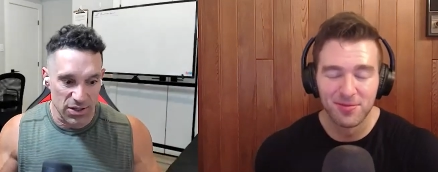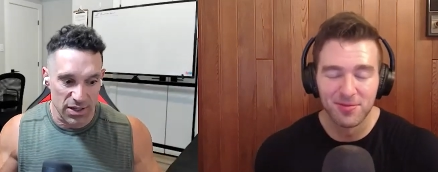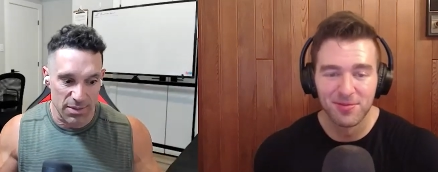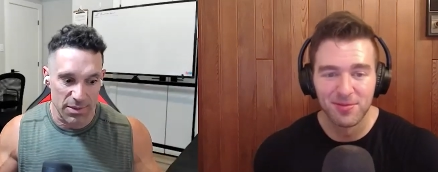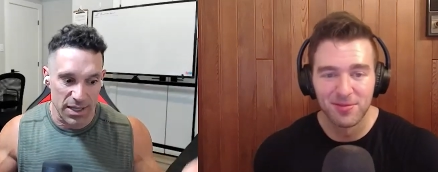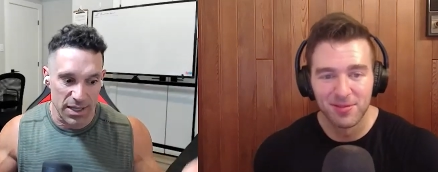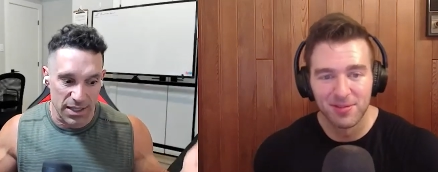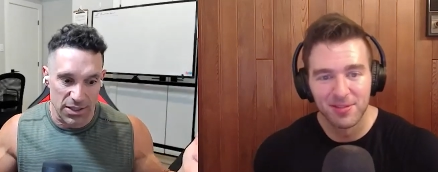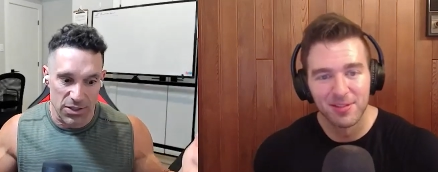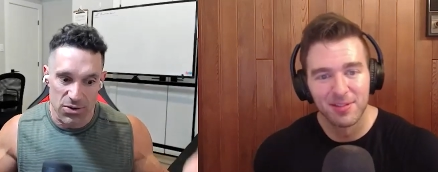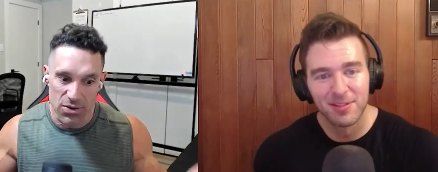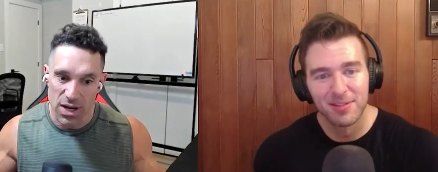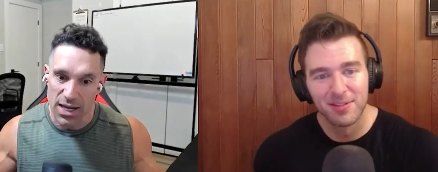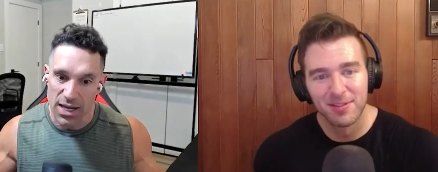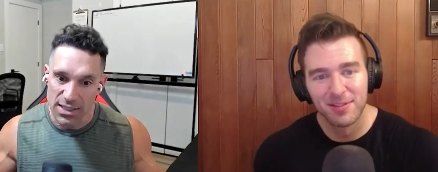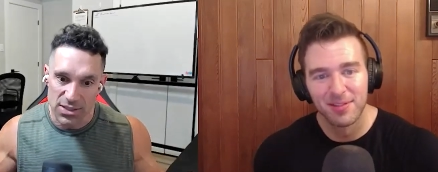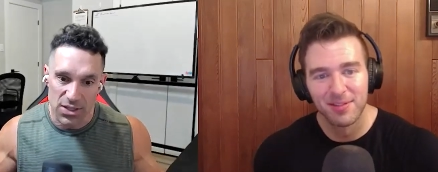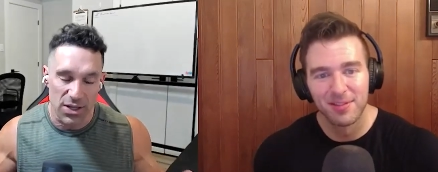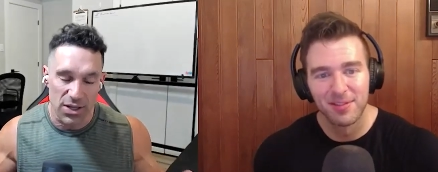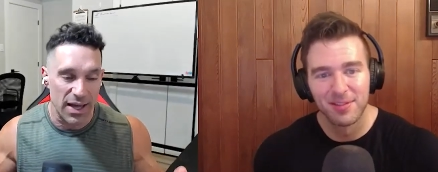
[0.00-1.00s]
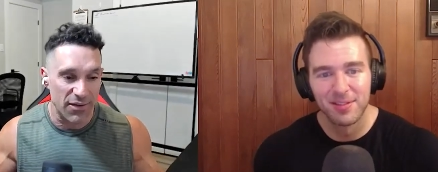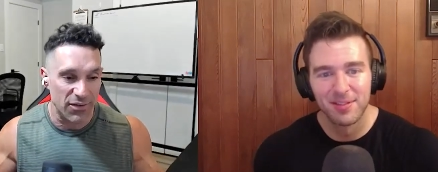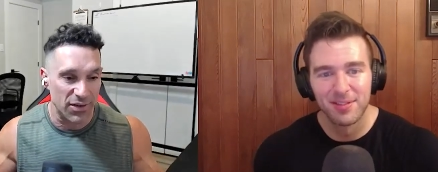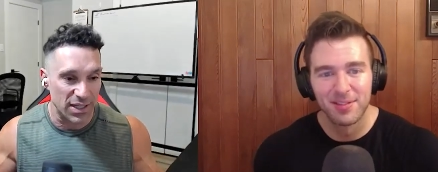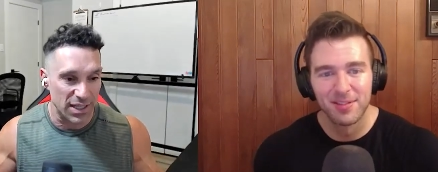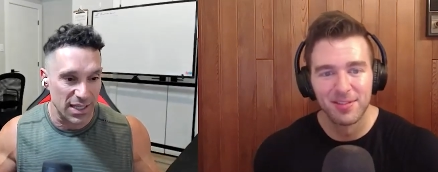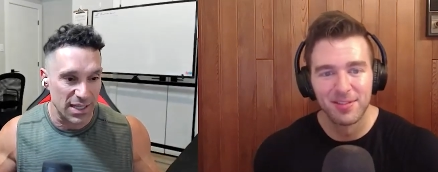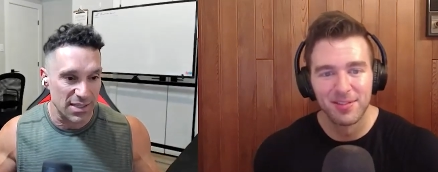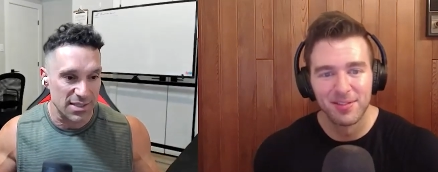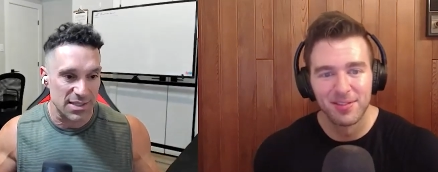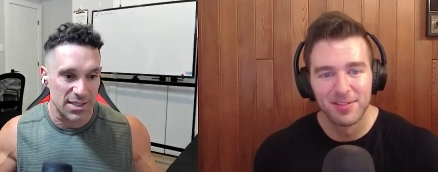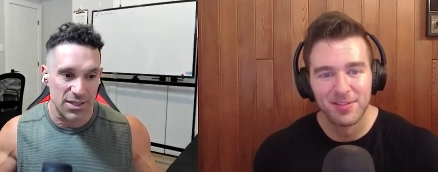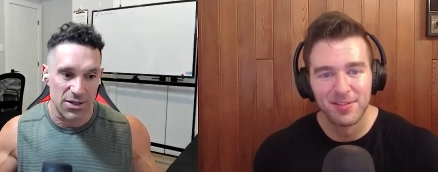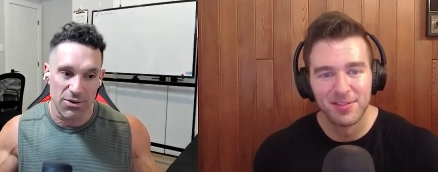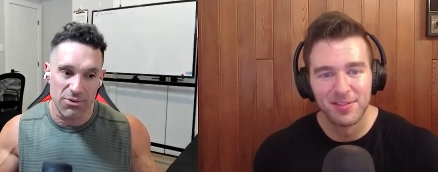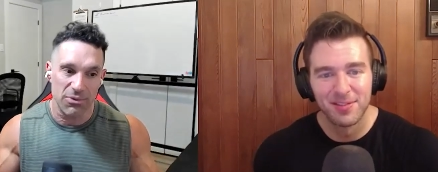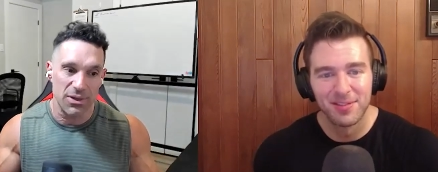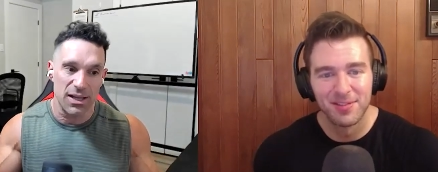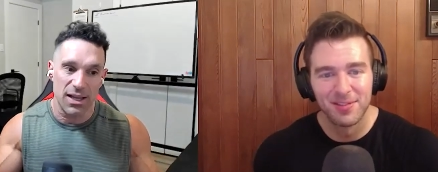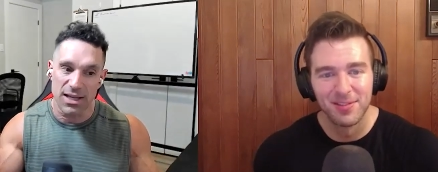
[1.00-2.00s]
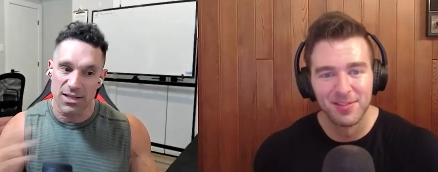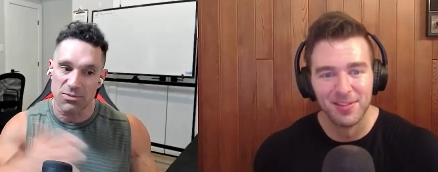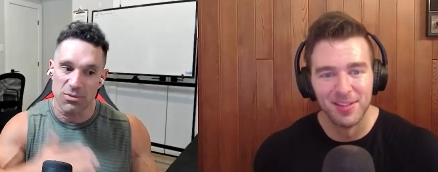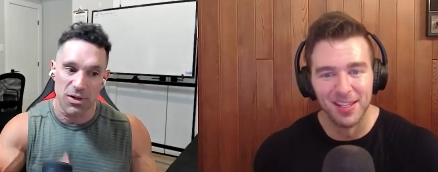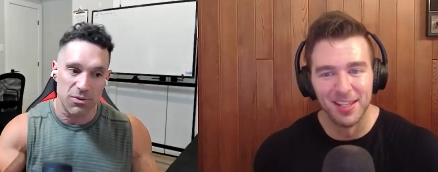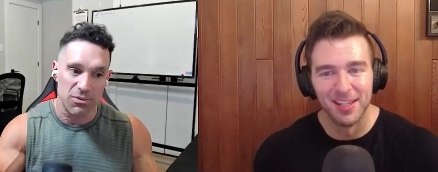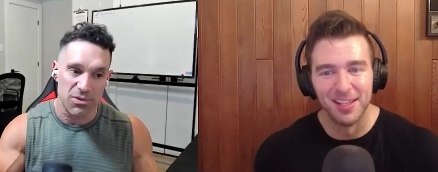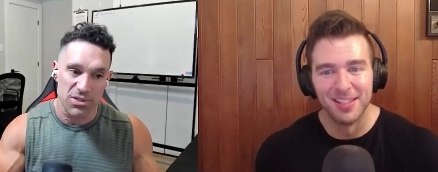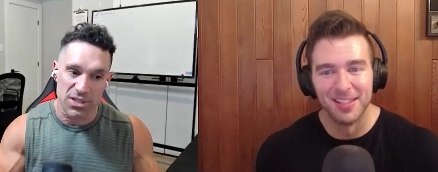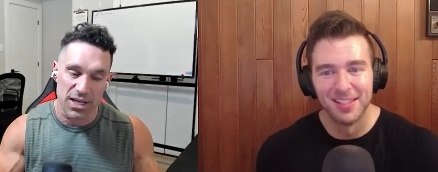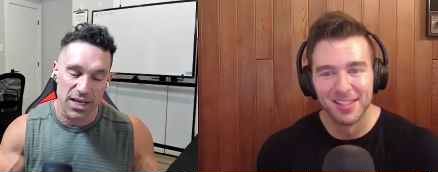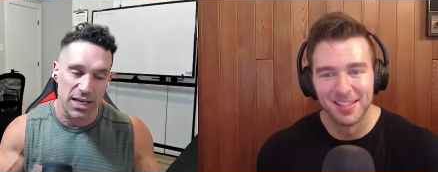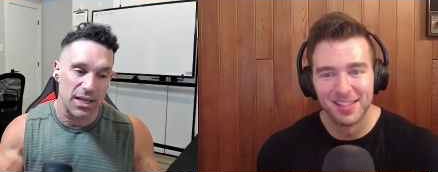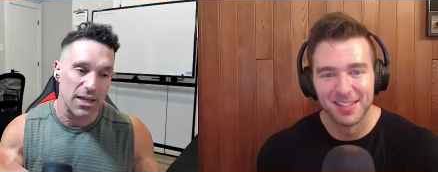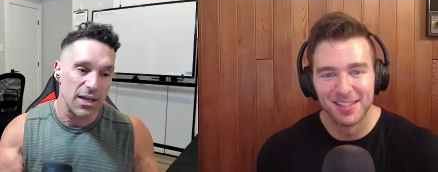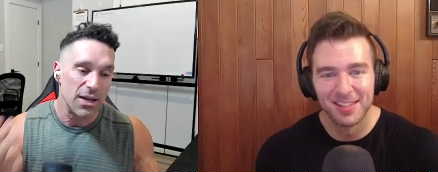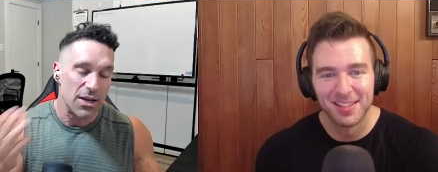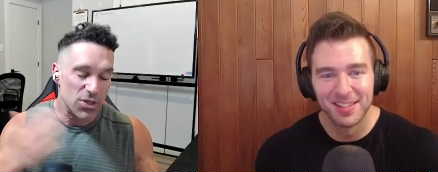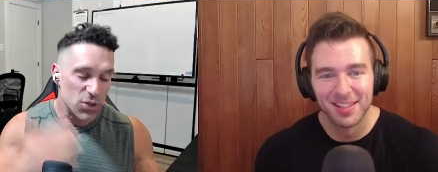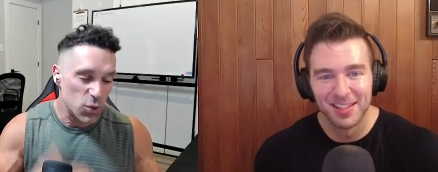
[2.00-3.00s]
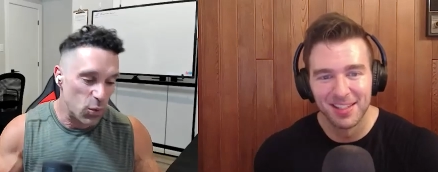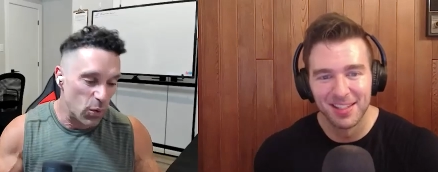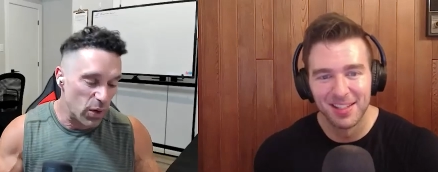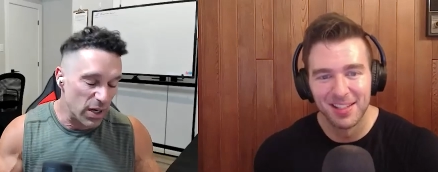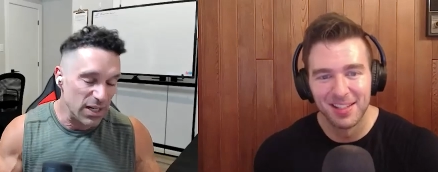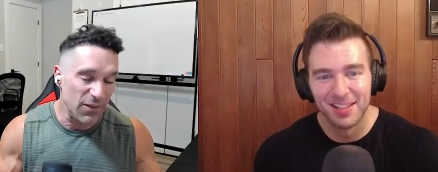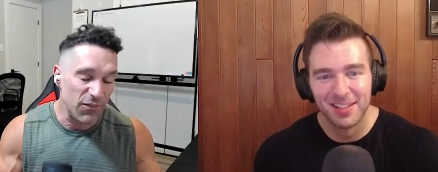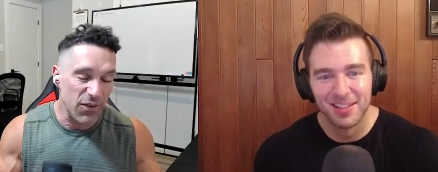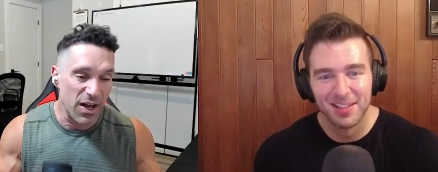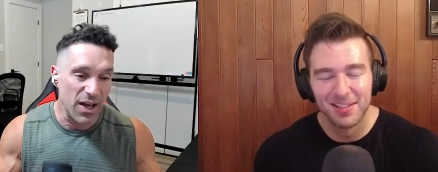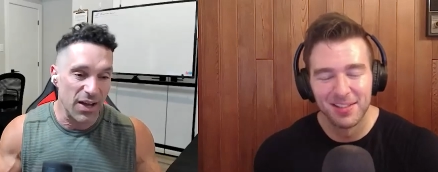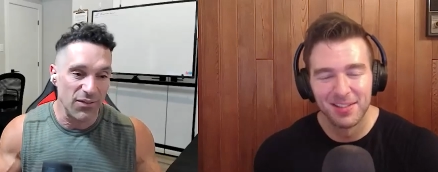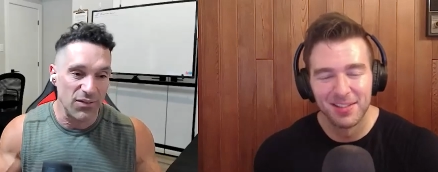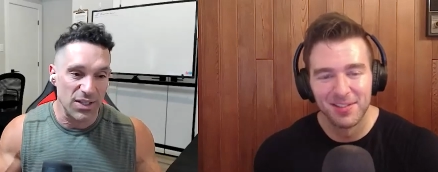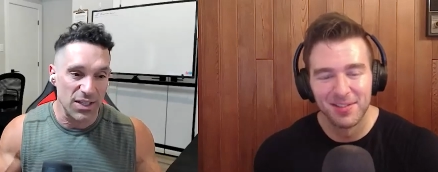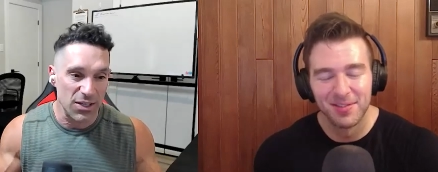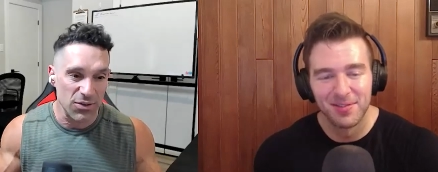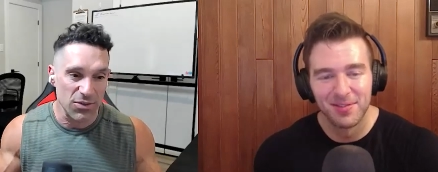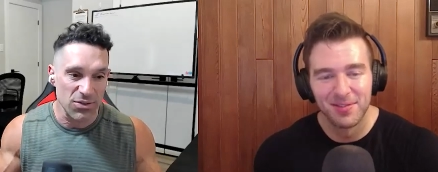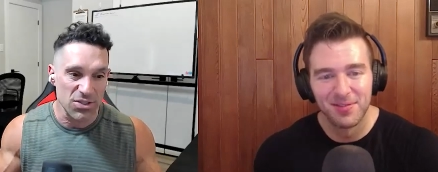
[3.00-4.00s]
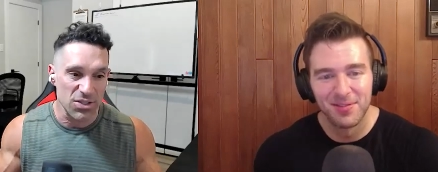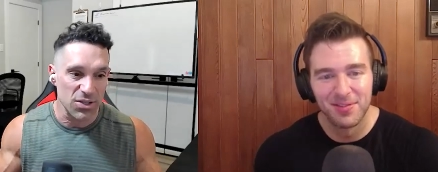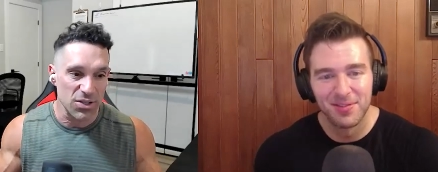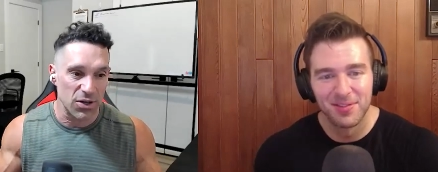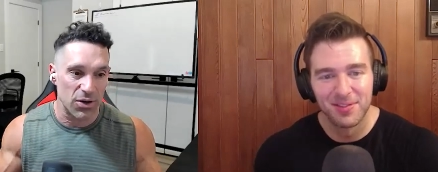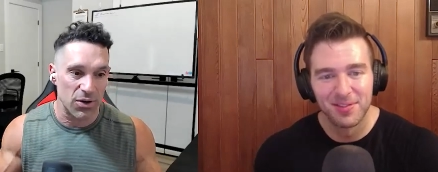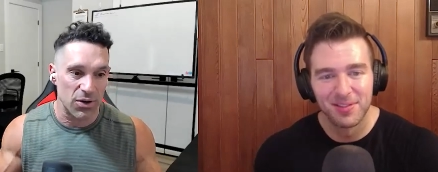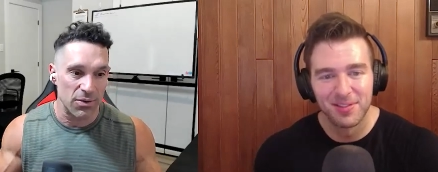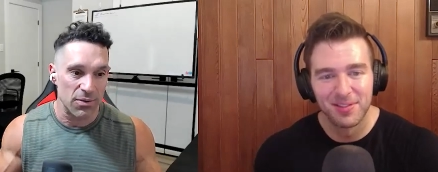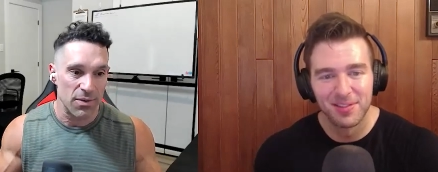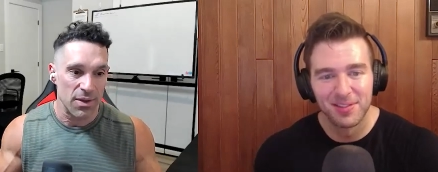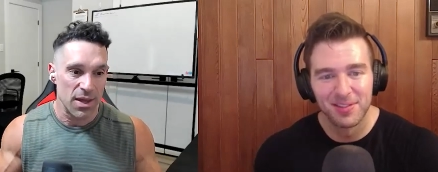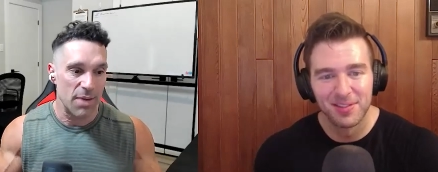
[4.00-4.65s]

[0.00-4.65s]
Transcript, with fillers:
Speaker 1: I'm like, you guys all have it easy. You don't realize what it was like 25 years ago.